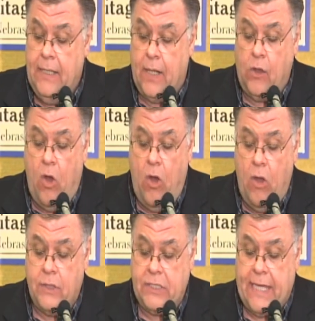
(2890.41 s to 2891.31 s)
A
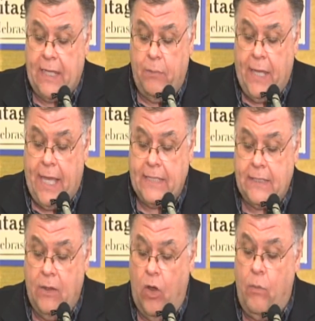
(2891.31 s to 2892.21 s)
long second
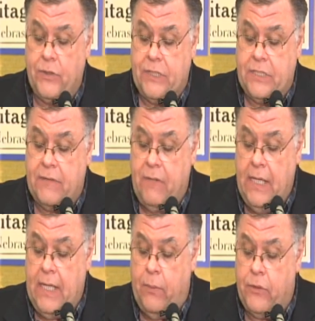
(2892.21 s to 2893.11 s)
passed, almost as if
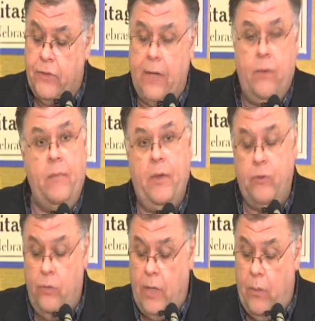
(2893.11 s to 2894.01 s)
he were trying to
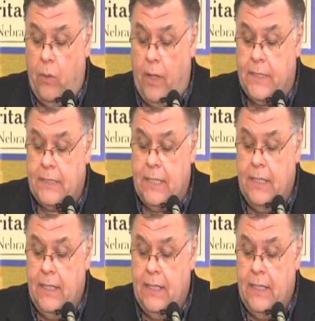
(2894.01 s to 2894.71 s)
remember who I was.